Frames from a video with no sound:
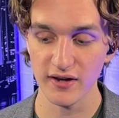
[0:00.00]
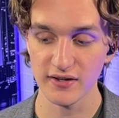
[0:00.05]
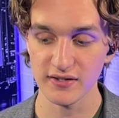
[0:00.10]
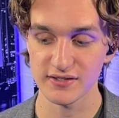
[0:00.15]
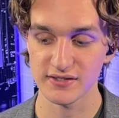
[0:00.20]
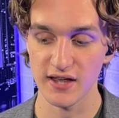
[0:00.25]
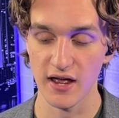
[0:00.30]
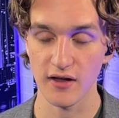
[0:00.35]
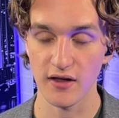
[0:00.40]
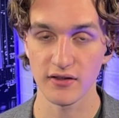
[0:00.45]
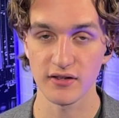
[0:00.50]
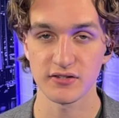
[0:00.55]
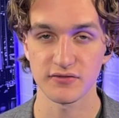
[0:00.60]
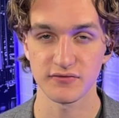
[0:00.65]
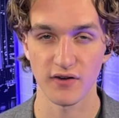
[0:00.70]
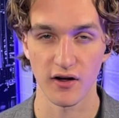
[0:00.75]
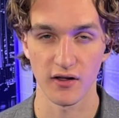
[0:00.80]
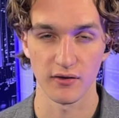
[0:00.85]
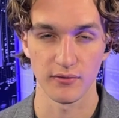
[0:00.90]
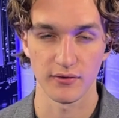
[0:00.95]
to tell his
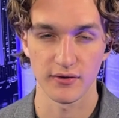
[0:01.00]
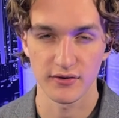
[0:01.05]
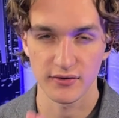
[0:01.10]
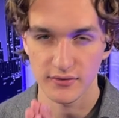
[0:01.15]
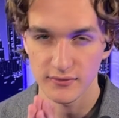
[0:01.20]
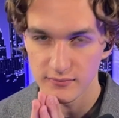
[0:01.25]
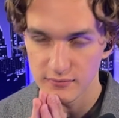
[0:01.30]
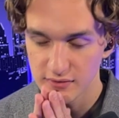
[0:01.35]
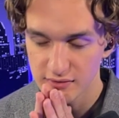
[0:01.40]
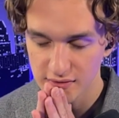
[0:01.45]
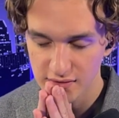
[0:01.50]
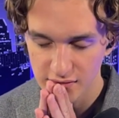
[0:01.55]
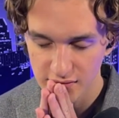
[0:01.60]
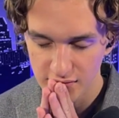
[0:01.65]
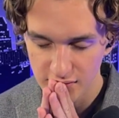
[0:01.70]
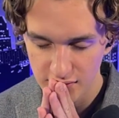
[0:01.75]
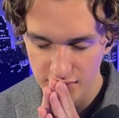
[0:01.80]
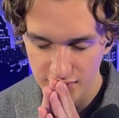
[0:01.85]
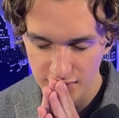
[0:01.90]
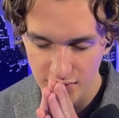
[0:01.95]
followers, this is
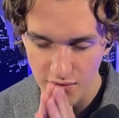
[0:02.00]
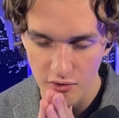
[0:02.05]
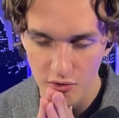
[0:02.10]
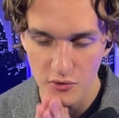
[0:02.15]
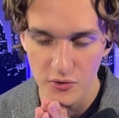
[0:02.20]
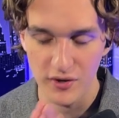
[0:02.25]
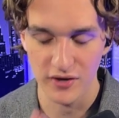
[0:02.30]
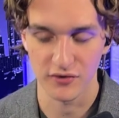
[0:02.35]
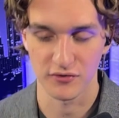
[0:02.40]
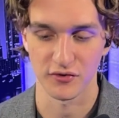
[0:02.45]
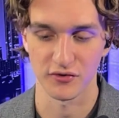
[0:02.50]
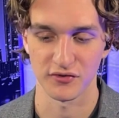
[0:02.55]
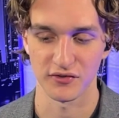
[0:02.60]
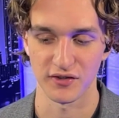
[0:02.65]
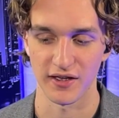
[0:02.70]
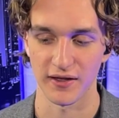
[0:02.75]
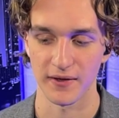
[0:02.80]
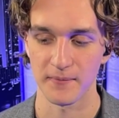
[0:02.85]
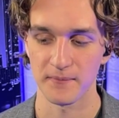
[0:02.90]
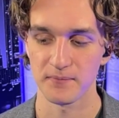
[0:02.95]
so
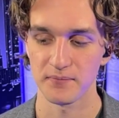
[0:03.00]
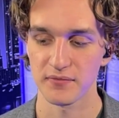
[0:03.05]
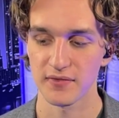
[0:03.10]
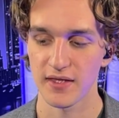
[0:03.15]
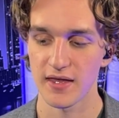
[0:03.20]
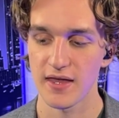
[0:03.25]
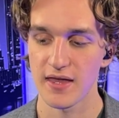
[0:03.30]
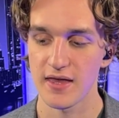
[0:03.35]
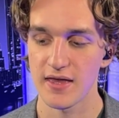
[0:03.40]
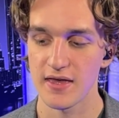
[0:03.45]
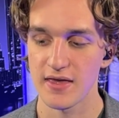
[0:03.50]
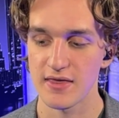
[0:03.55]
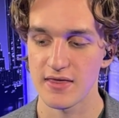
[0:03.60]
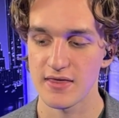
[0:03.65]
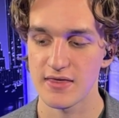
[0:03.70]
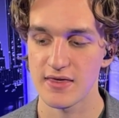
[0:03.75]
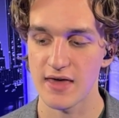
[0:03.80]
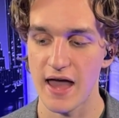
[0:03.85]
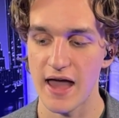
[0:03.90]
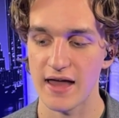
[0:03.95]
interesting,
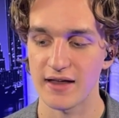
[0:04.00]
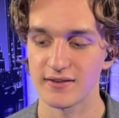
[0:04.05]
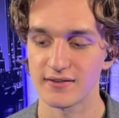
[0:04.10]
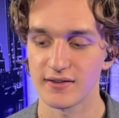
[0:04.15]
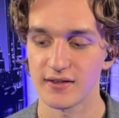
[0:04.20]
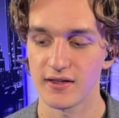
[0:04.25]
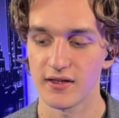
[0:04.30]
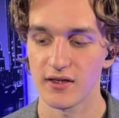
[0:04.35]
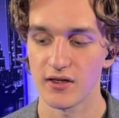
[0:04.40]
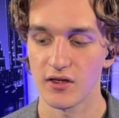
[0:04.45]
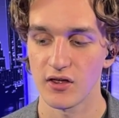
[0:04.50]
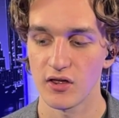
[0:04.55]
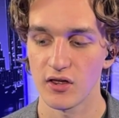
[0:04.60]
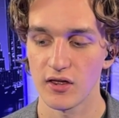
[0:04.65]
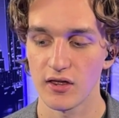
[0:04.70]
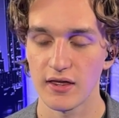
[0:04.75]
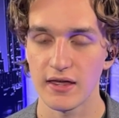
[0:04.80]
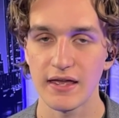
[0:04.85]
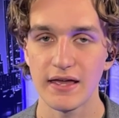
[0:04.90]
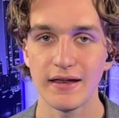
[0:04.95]
that
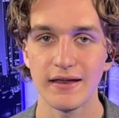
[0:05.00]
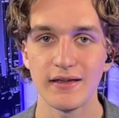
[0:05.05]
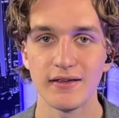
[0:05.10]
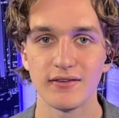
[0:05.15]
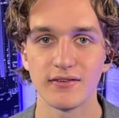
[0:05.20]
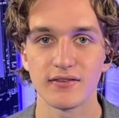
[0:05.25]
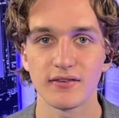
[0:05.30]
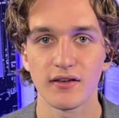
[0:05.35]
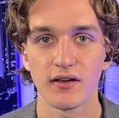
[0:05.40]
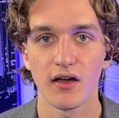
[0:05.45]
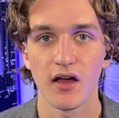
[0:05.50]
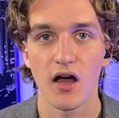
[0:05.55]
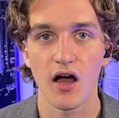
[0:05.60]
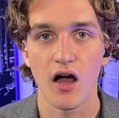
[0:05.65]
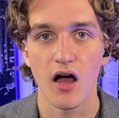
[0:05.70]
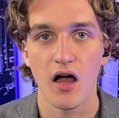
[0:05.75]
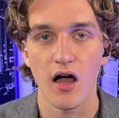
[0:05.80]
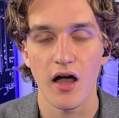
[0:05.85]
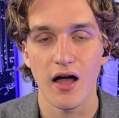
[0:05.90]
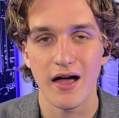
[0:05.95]
it is
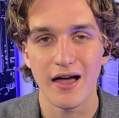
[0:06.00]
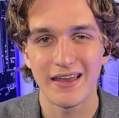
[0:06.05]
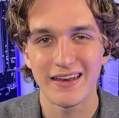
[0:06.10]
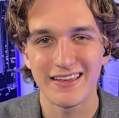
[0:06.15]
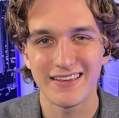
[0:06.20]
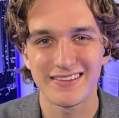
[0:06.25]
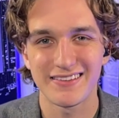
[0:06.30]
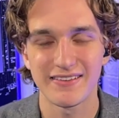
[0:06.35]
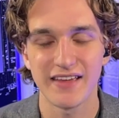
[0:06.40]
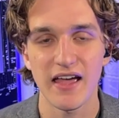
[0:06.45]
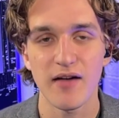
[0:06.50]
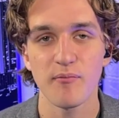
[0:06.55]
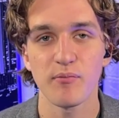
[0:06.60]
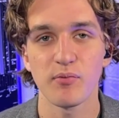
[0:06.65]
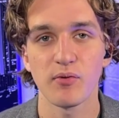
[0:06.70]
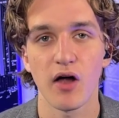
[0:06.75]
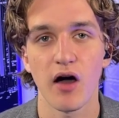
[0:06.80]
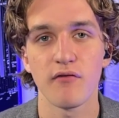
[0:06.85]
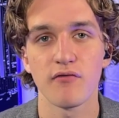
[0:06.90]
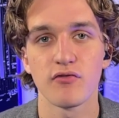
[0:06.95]
an
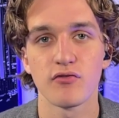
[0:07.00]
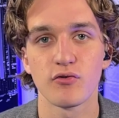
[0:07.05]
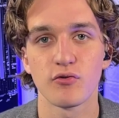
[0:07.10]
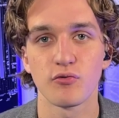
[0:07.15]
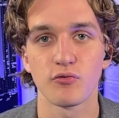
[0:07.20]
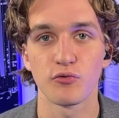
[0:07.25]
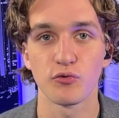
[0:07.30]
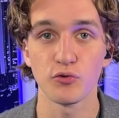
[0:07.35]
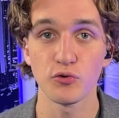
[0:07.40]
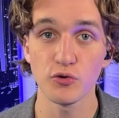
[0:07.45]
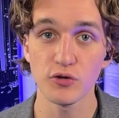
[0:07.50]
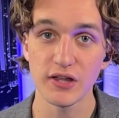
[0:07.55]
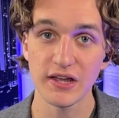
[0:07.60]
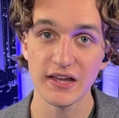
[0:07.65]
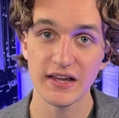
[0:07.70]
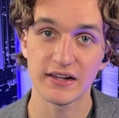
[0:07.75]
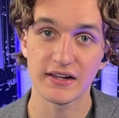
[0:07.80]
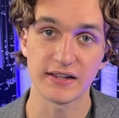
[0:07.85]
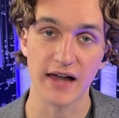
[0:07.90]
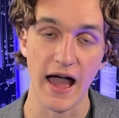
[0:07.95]
example of the
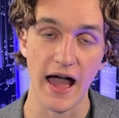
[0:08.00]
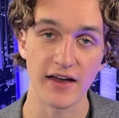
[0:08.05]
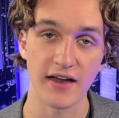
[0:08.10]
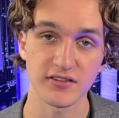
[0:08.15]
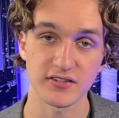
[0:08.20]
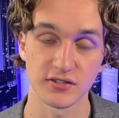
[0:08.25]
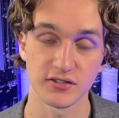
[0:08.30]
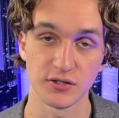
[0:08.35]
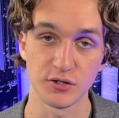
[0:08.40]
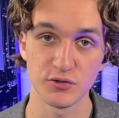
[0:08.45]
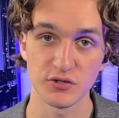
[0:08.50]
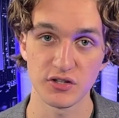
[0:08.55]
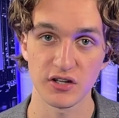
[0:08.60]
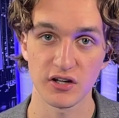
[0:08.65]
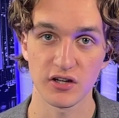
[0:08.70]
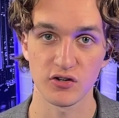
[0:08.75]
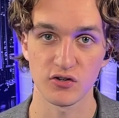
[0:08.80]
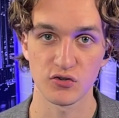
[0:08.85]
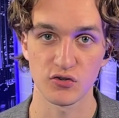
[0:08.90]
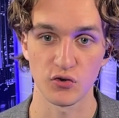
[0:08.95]
ruling class losing
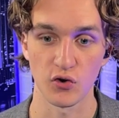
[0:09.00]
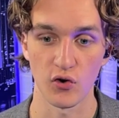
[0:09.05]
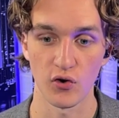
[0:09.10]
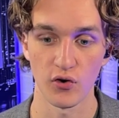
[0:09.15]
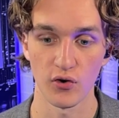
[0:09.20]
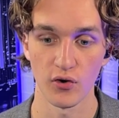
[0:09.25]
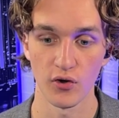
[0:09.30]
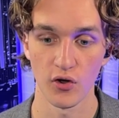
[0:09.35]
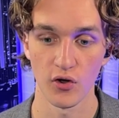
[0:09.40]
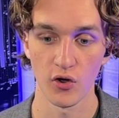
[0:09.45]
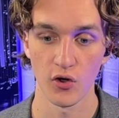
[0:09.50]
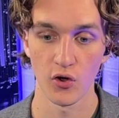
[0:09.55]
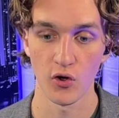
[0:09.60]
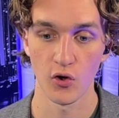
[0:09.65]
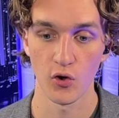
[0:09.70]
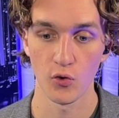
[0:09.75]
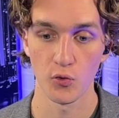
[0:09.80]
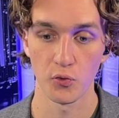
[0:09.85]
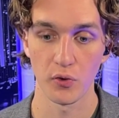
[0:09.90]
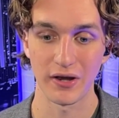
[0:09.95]
control
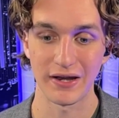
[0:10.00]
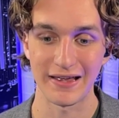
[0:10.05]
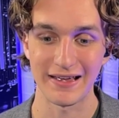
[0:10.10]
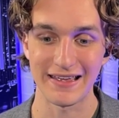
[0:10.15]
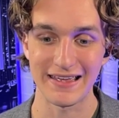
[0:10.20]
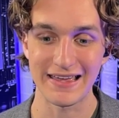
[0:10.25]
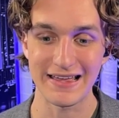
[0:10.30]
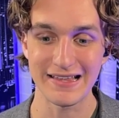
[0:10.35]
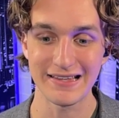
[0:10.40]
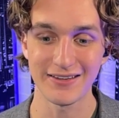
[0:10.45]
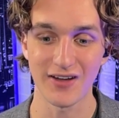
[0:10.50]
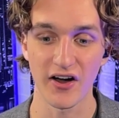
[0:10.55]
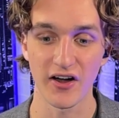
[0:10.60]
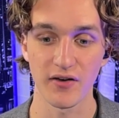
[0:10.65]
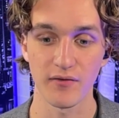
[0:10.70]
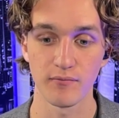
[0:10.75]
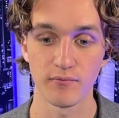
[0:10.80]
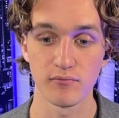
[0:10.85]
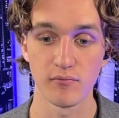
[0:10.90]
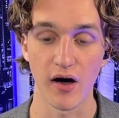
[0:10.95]
when
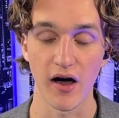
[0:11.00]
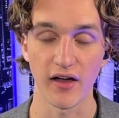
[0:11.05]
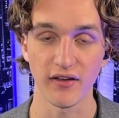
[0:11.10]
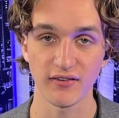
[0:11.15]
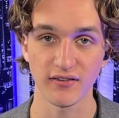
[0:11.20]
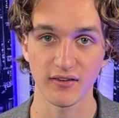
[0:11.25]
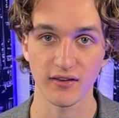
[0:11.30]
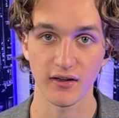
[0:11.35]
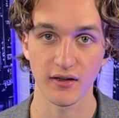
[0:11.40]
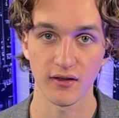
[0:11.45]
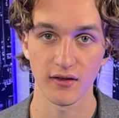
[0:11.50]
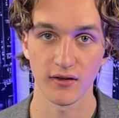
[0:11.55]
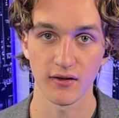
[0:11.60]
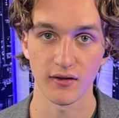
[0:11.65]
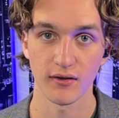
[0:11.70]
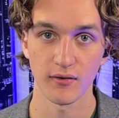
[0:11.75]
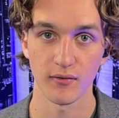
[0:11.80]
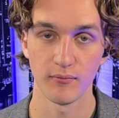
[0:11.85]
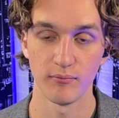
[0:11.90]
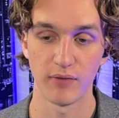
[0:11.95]
Elon Musk
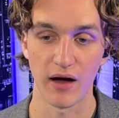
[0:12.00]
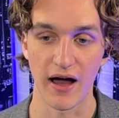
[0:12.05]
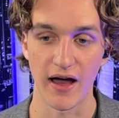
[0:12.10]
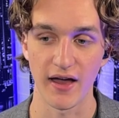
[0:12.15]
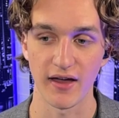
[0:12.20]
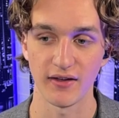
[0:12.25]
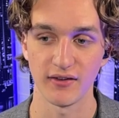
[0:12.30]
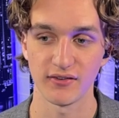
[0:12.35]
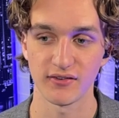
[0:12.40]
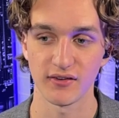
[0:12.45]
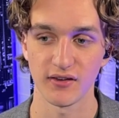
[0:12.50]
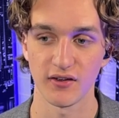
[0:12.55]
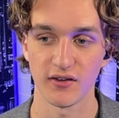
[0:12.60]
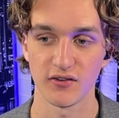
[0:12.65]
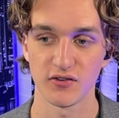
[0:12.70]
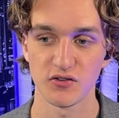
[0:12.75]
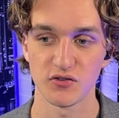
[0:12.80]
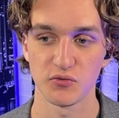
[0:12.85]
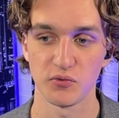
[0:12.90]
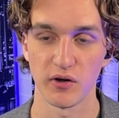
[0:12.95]
buys
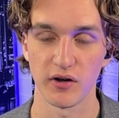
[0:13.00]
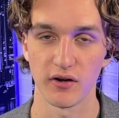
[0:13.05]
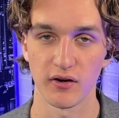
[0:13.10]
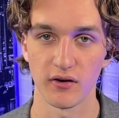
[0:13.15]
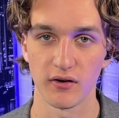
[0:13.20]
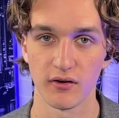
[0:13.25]
Twitter.